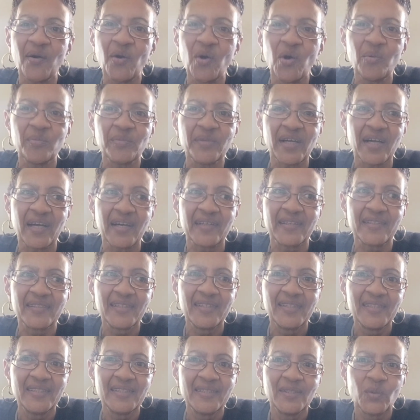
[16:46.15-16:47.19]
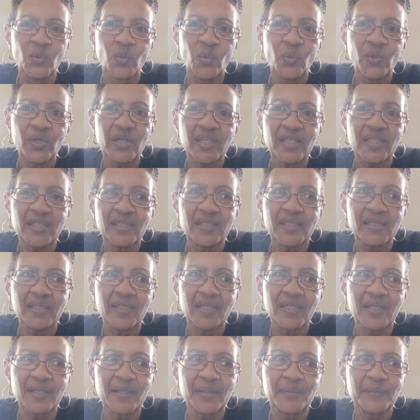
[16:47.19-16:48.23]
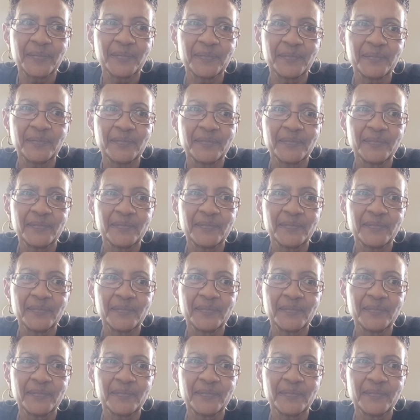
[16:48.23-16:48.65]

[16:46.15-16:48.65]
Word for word: home that we um,